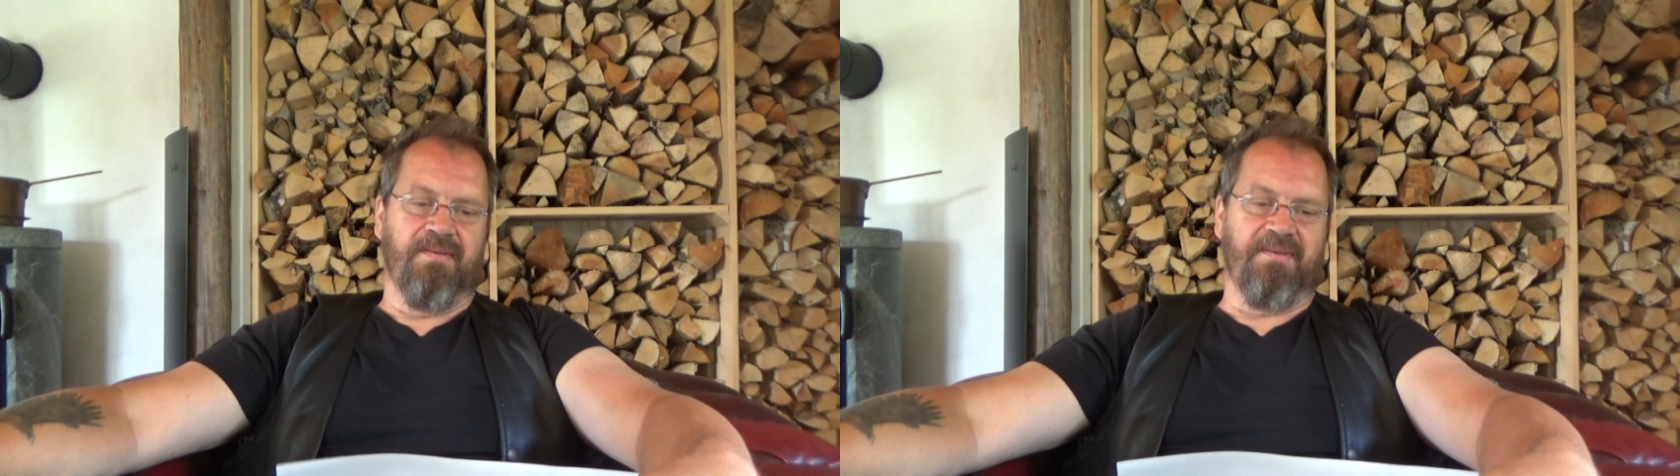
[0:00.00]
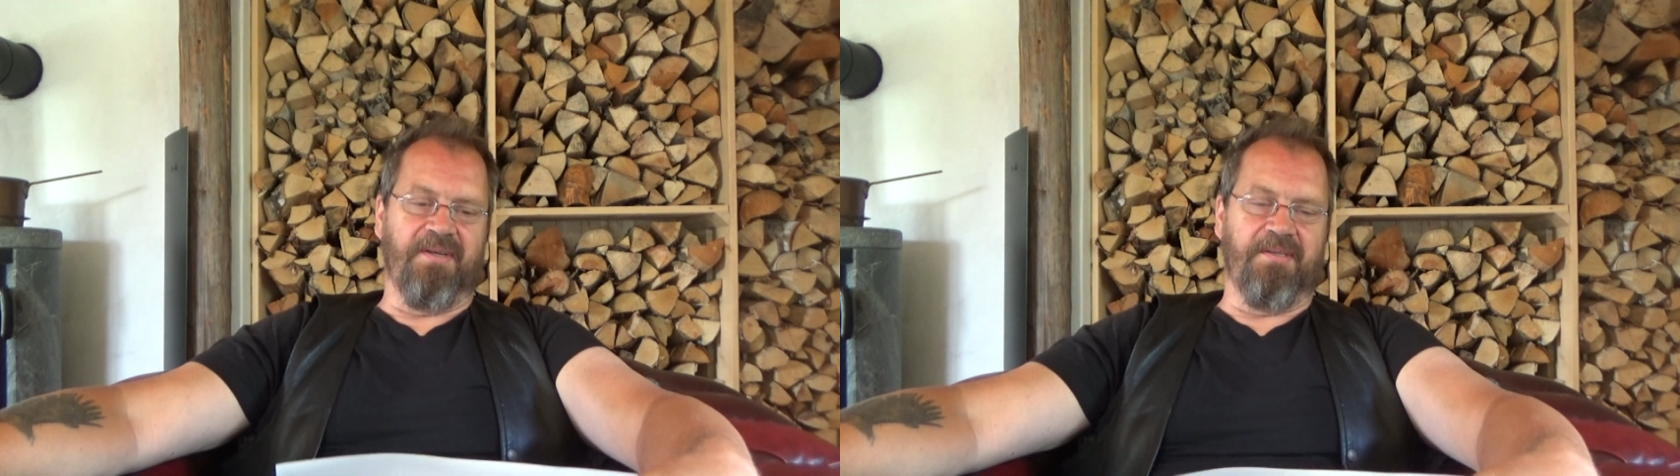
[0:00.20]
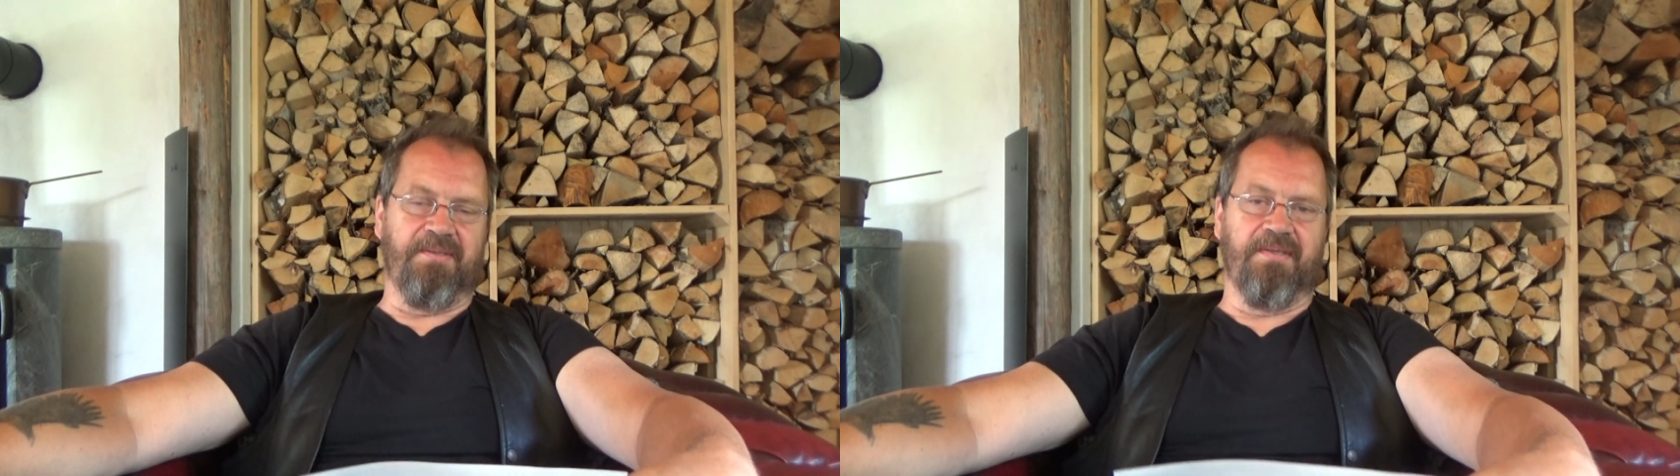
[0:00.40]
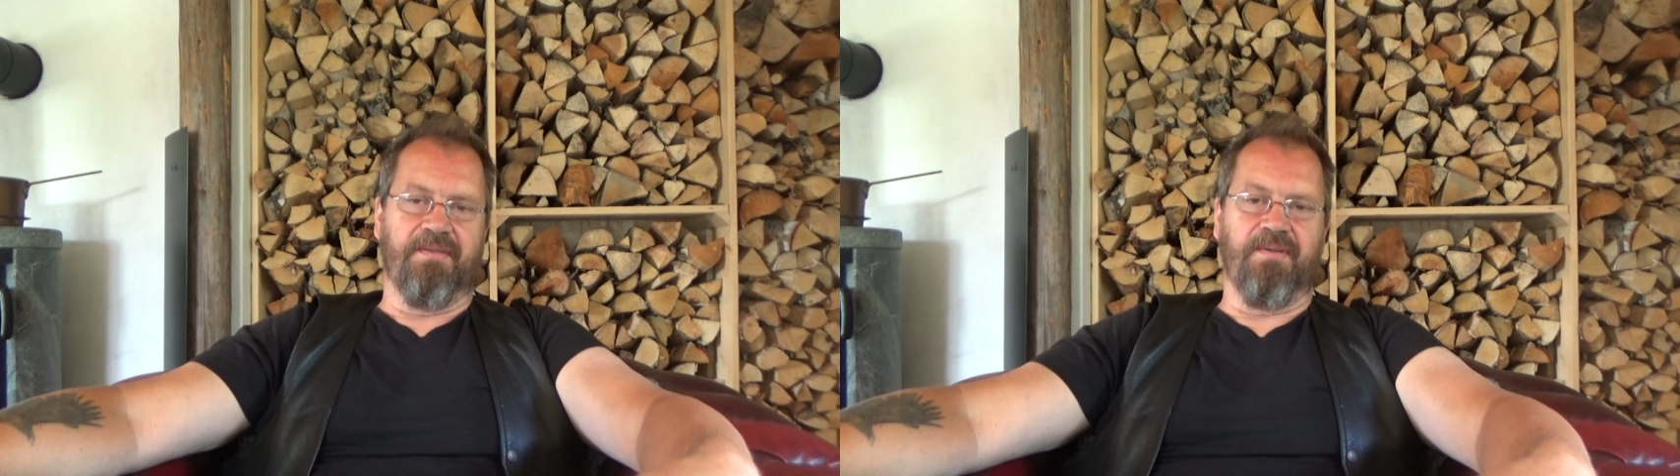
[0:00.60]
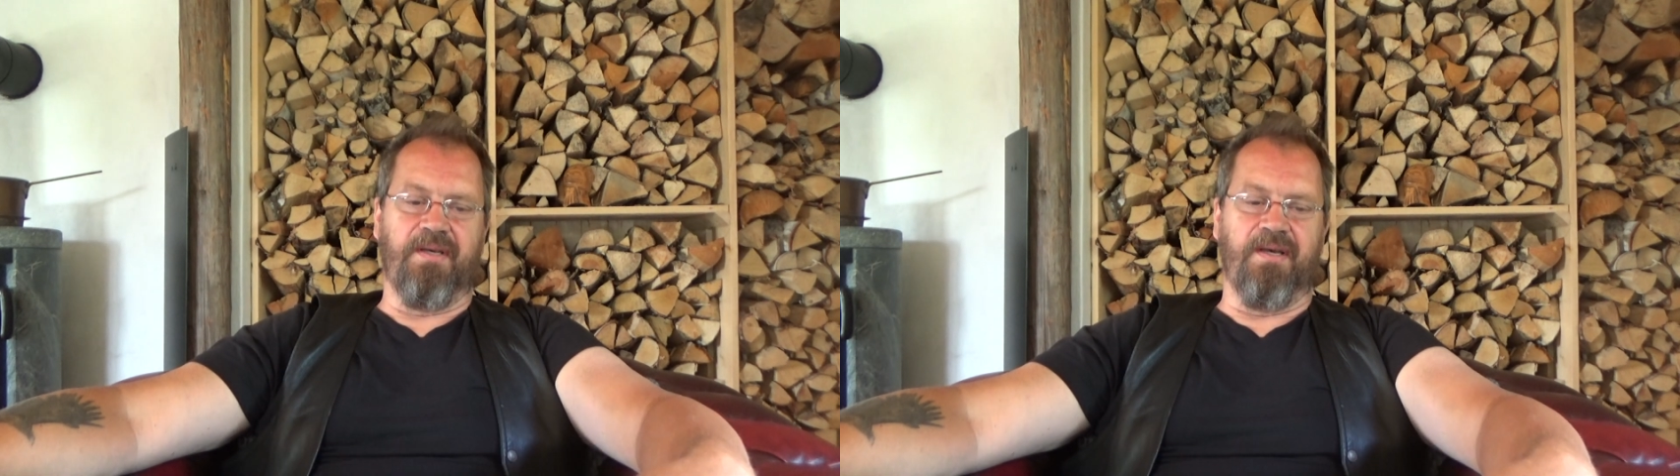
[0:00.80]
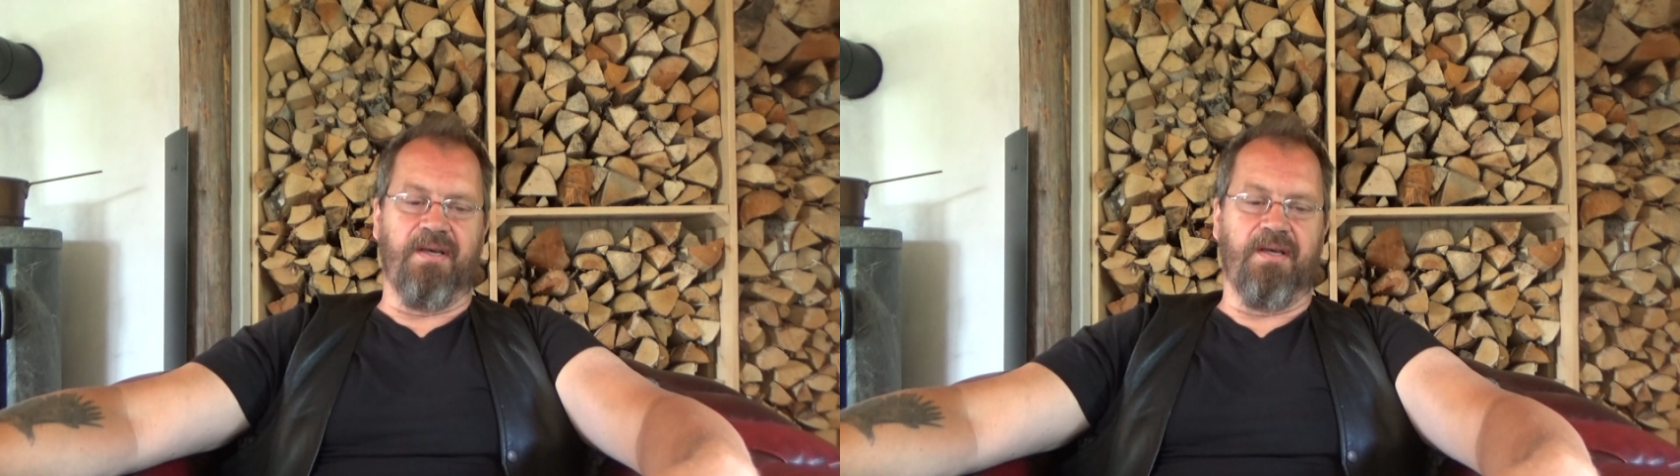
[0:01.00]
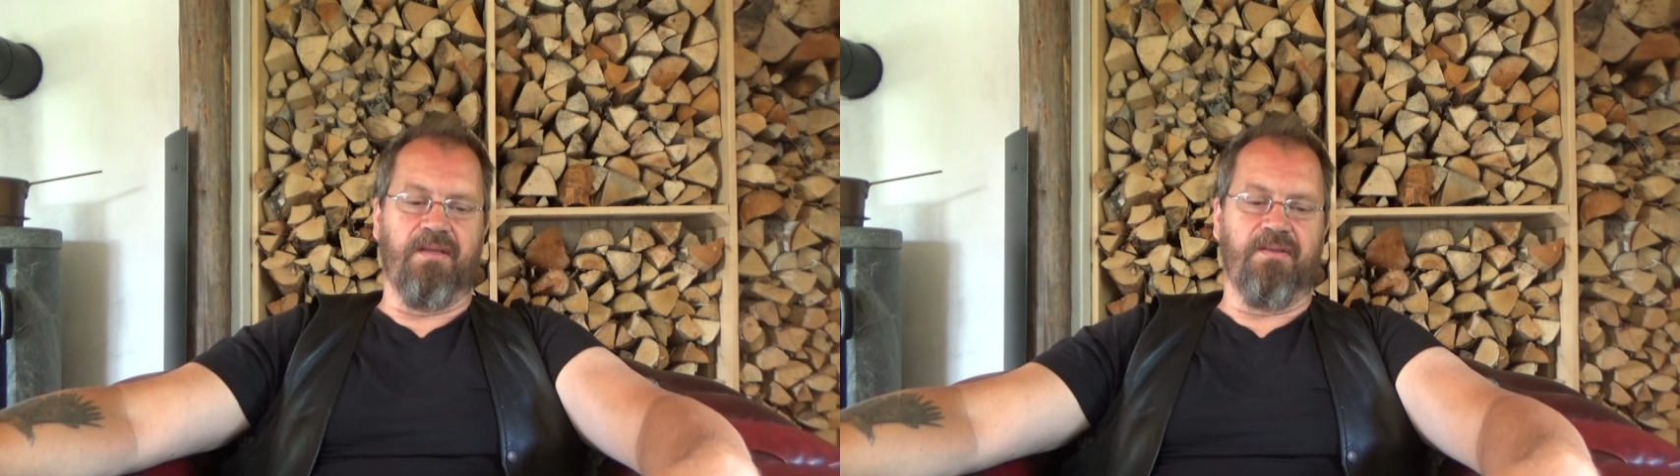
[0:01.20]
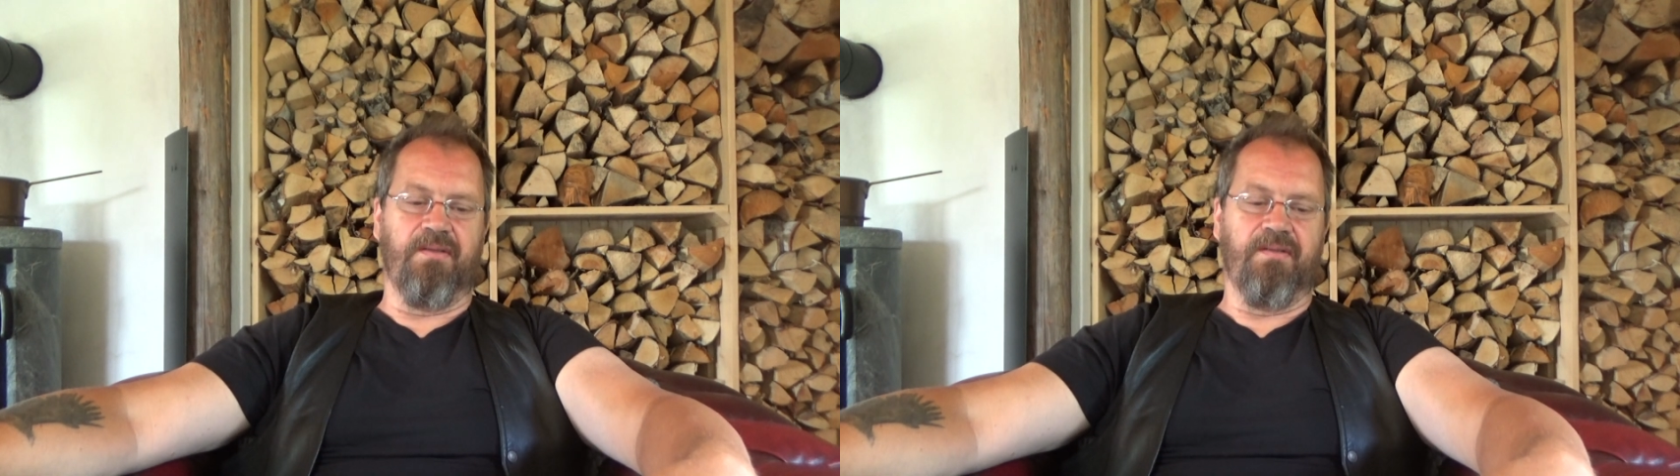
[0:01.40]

Right. Uh,